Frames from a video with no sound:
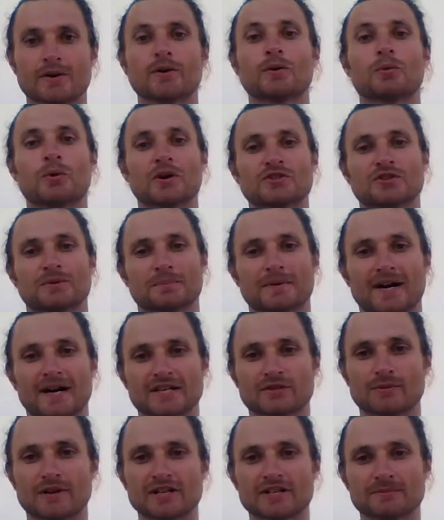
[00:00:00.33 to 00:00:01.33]
What's up
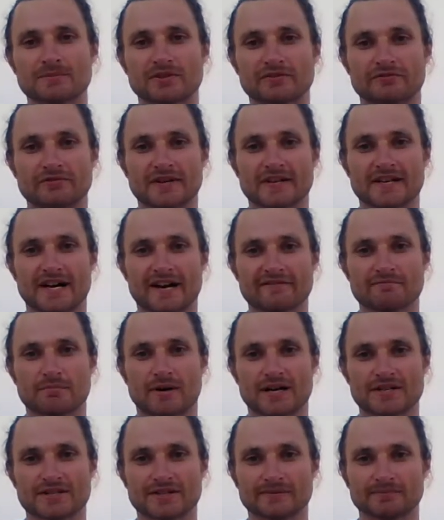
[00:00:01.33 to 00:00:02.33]
guys, welcome to Freedive
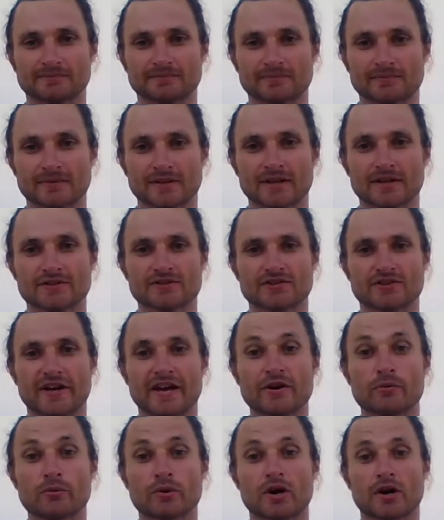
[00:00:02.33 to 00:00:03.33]
Passion.
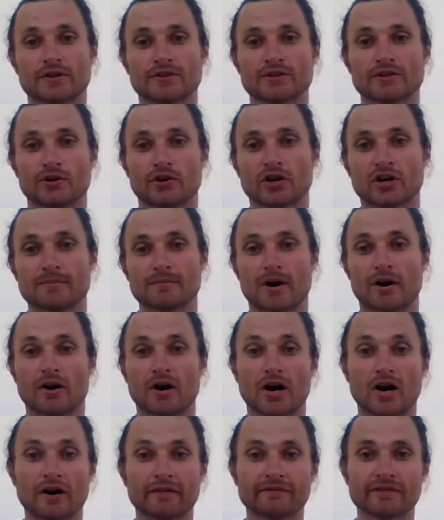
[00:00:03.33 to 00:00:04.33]
Today we're going to talk about
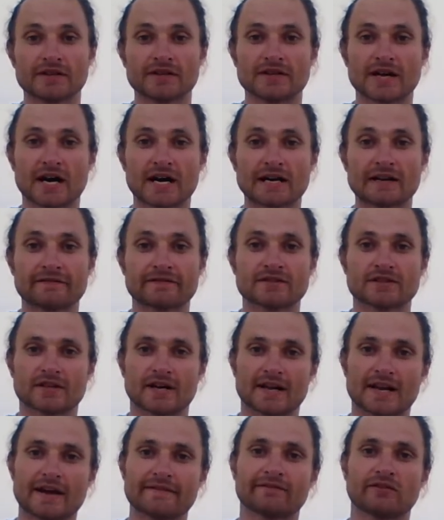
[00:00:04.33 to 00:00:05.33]
RV dives
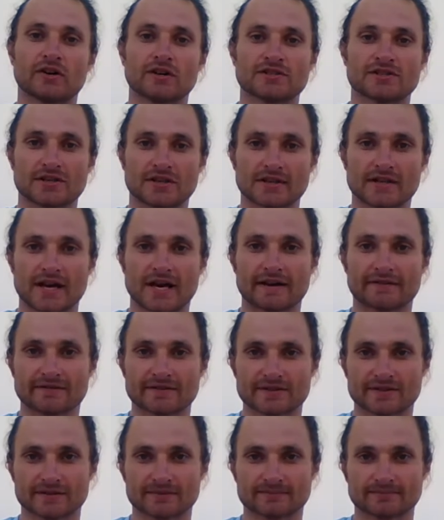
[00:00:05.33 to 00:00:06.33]
and FRC dives.